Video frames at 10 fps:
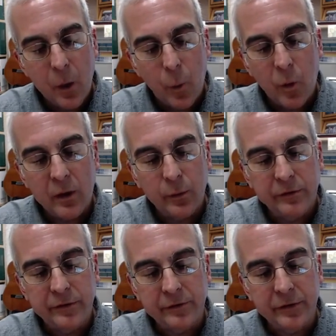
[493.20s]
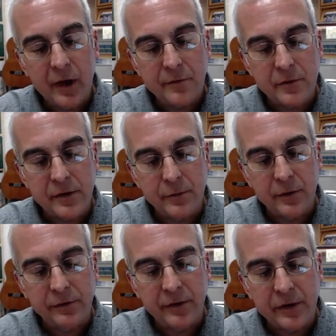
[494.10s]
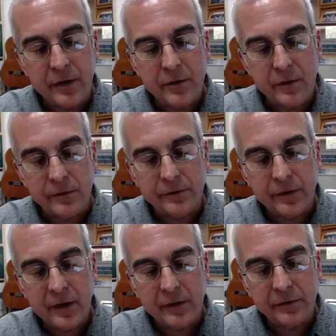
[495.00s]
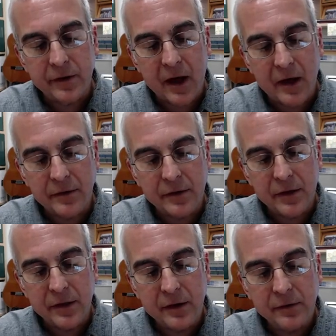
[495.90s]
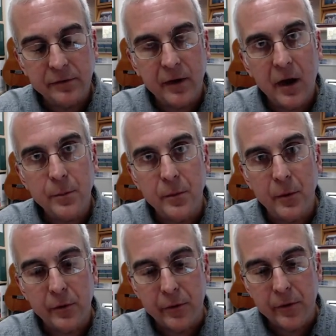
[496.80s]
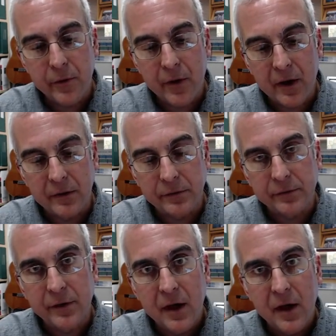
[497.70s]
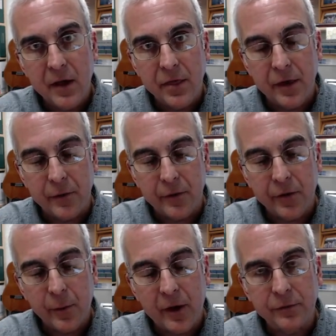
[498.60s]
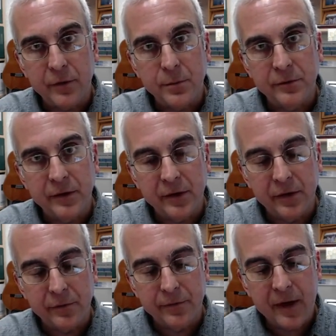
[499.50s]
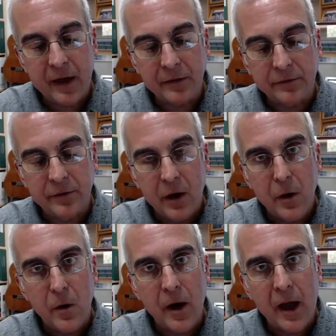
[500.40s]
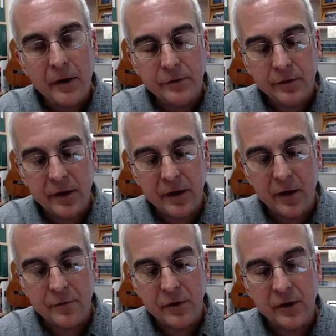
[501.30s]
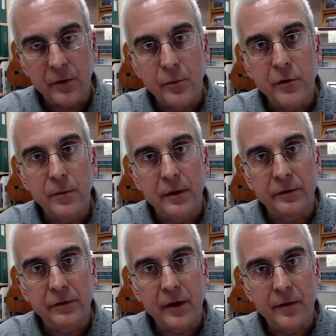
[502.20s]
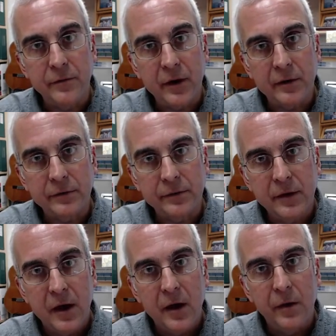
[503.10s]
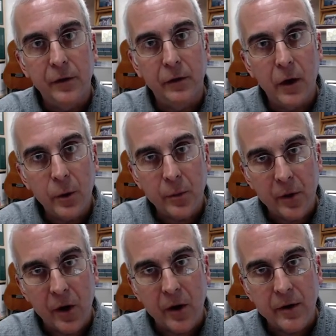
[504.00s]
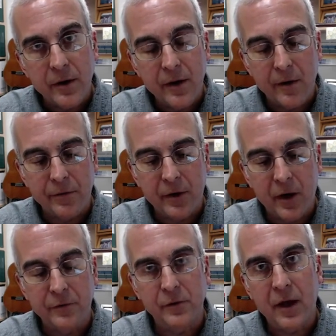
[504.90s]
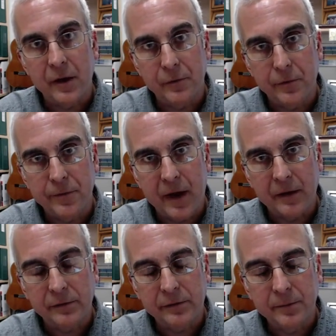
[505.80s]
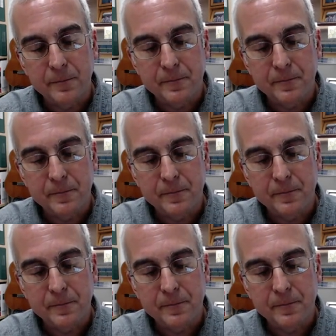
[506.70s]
What was discovered in recent years is that these upper motor neurons that are otherwise representing the face are actually governing the movements of just the lower part of the contralateral face.